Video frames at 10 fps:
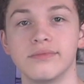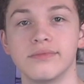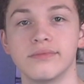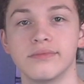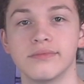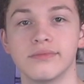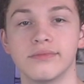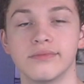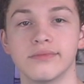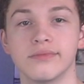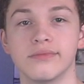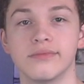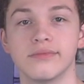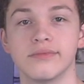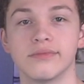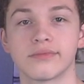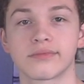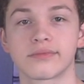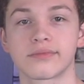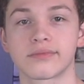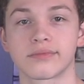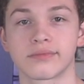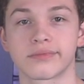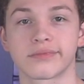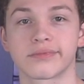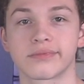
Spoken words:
The person shown says nothing.